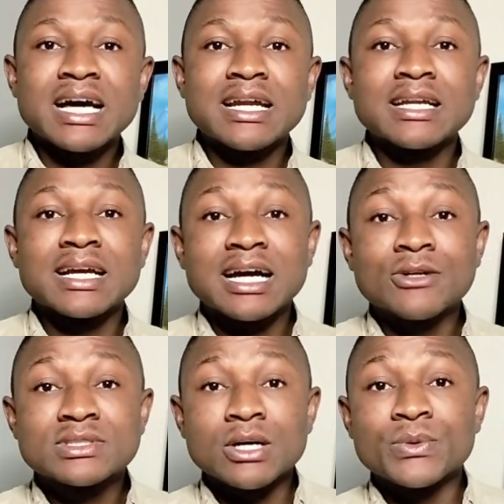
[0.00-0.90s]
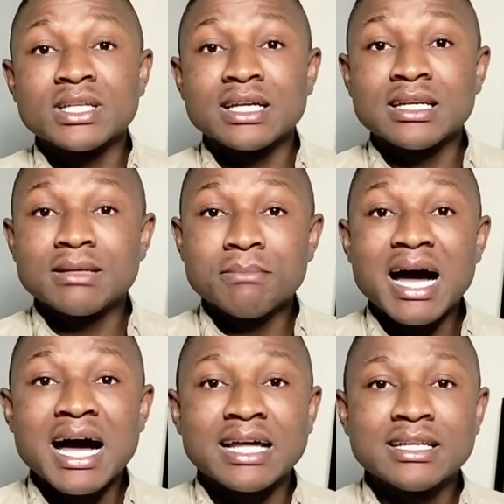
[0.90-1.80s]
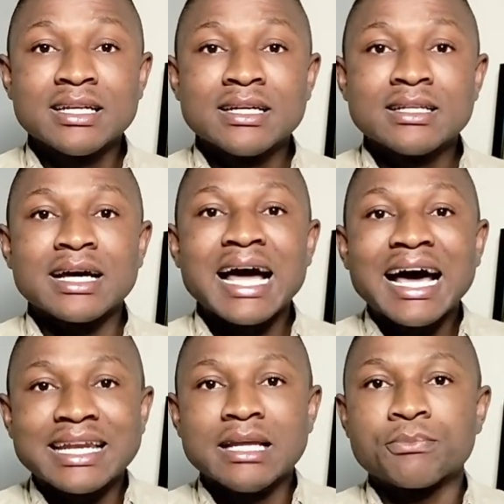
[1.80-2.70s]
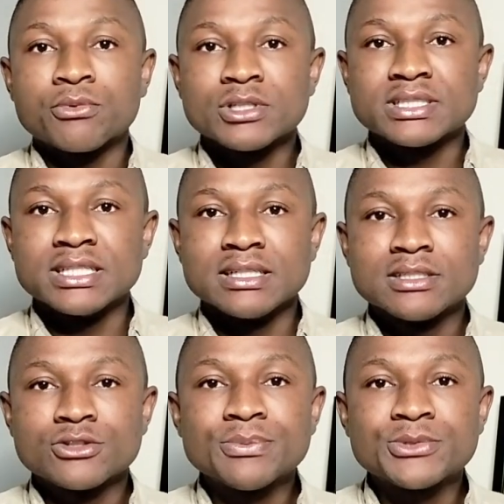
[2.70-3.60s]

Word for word: had an encounter with a man that had leprosy. Scripture